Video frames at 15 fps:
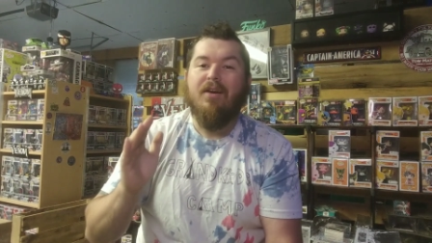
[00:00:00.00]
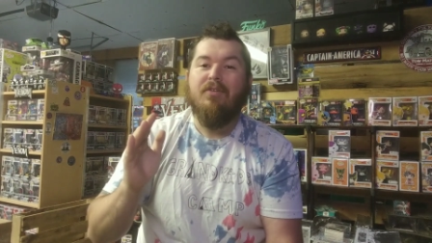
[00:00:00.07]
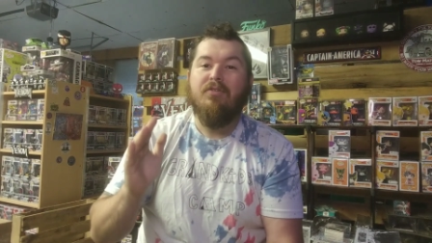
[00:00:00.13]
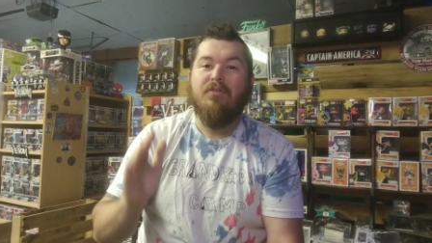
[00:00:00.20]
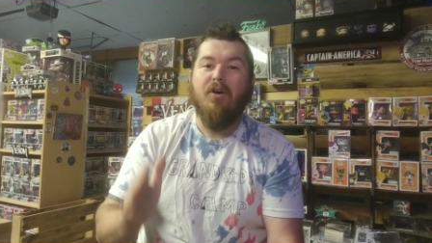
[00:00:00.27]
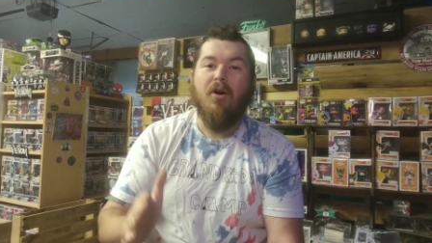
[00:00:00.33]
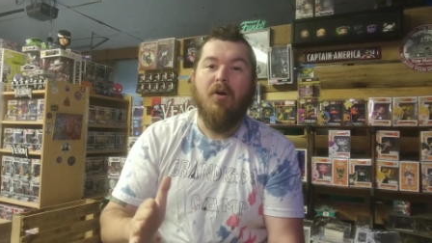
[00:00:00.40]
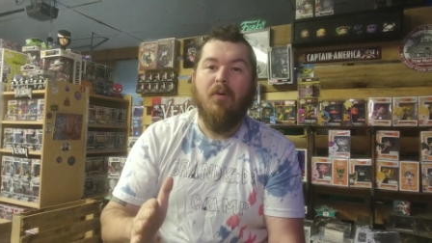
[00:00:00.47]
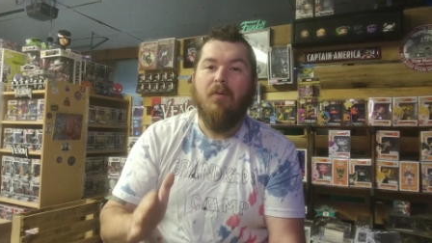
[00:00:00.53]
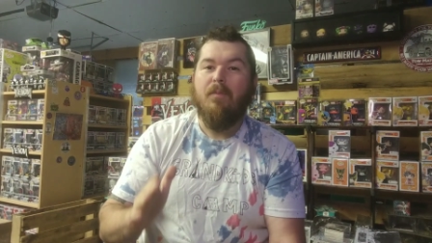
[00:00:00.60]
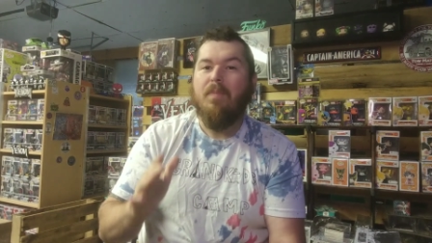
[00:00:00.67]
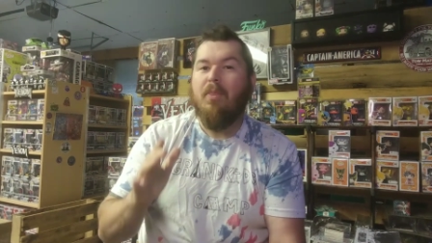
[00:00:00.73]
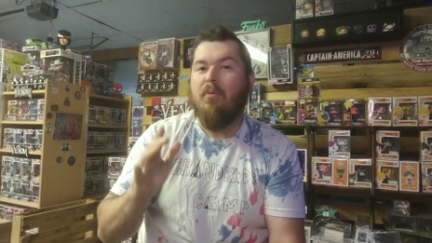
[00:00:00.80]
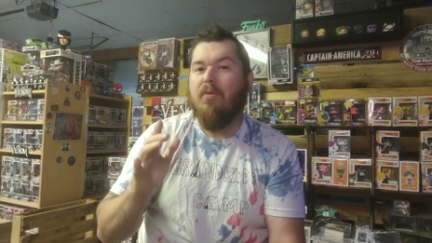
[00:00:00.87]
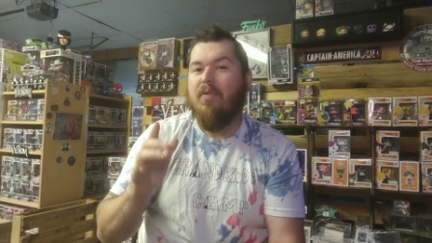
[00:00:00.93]
So,
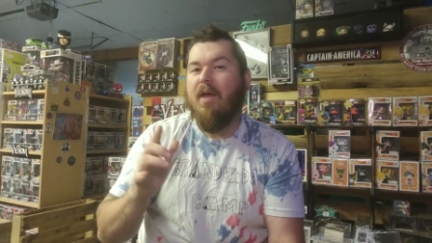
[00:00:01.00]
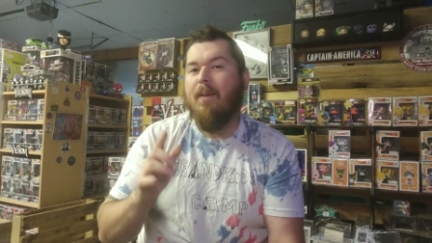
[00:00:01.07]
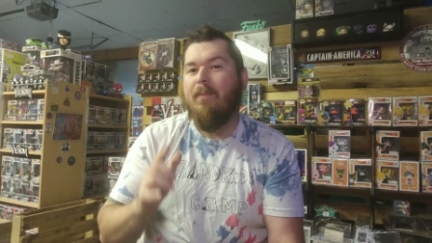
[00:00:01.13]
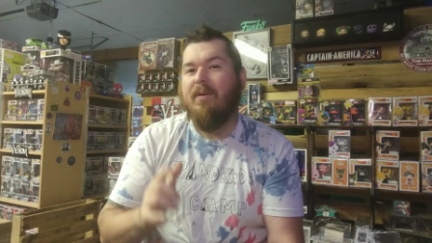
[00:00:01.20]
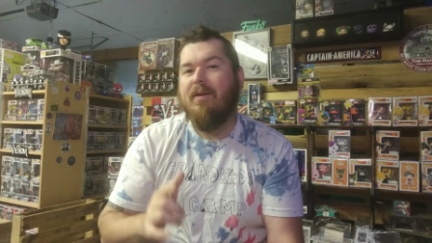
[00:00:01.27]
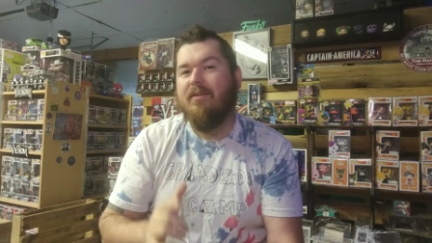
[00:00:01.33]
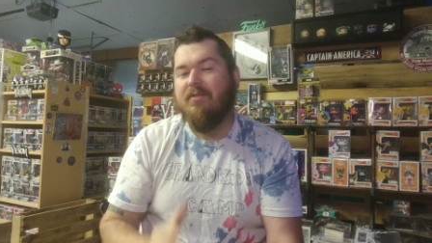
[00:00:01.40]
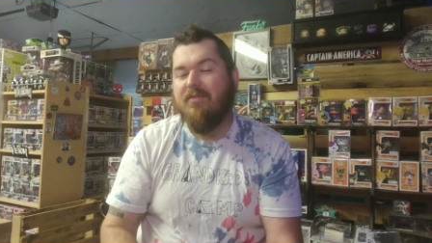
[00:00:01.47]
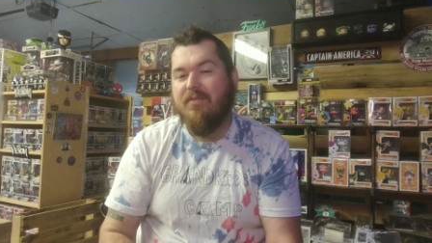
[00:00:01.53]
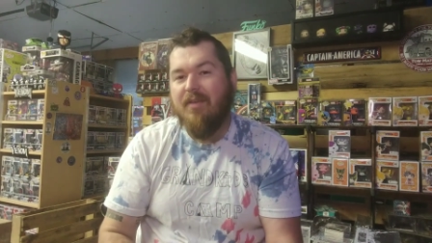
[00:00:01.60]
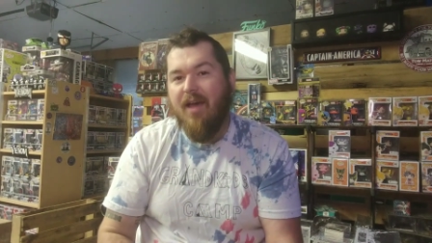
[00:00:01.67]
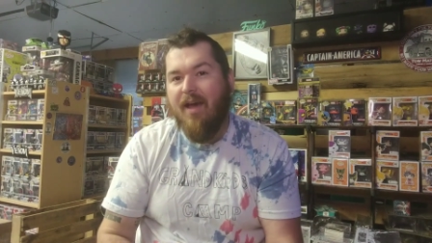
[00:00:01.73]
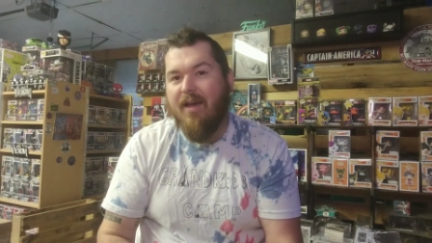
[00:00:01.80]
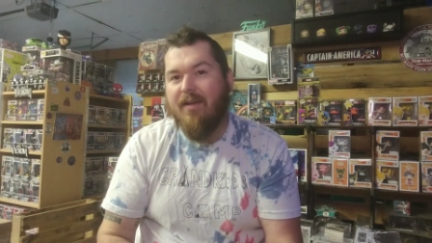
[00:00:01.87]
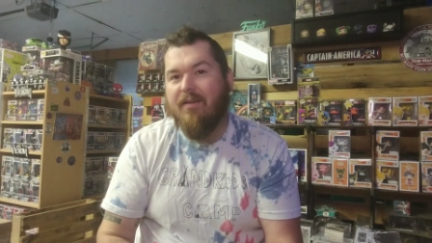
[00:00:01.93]
with that being
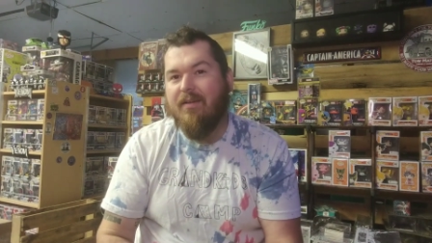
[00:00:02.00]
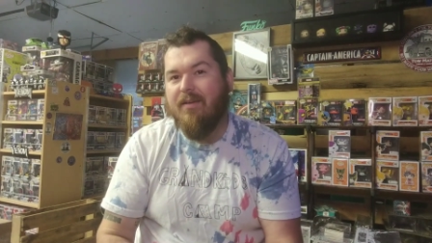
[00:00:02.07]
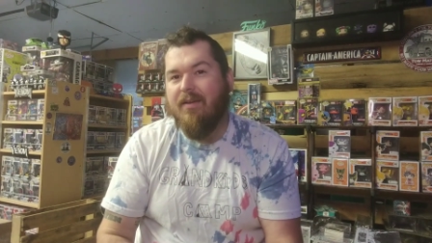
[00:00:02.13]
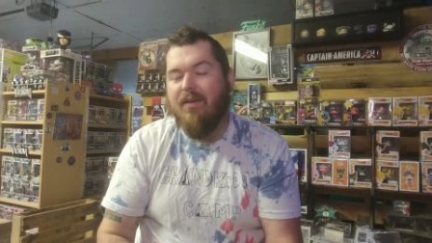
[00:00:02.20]
said,